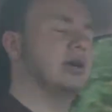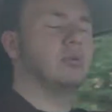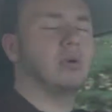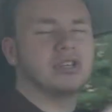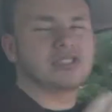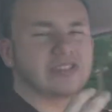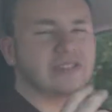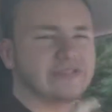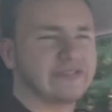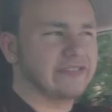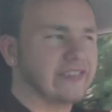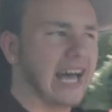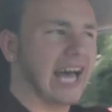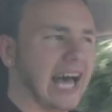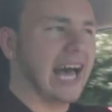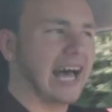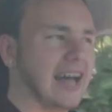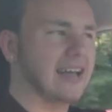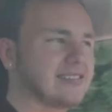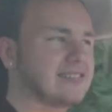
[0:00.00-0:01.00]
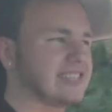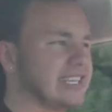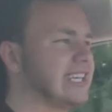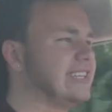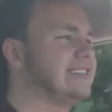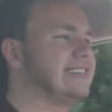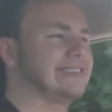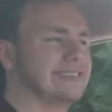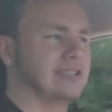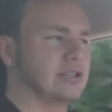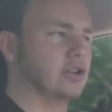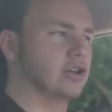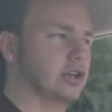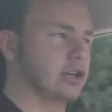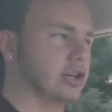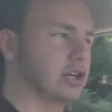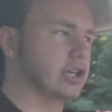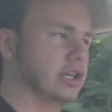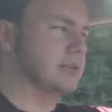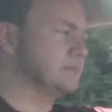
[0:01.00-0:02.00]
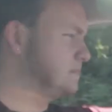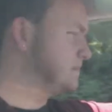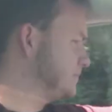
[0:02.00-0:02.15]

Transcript: It wasn't fast. It didn't look good.